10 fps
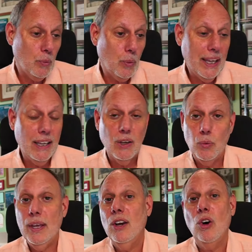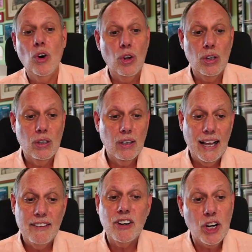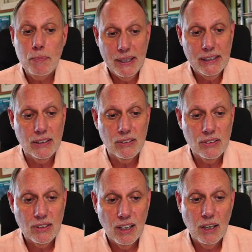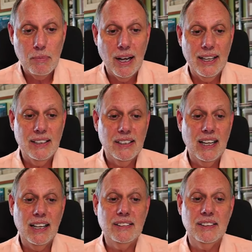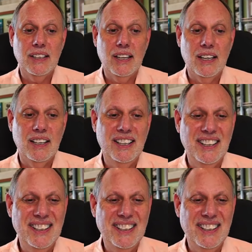we we all have our opinions. Um, I did not. Uh,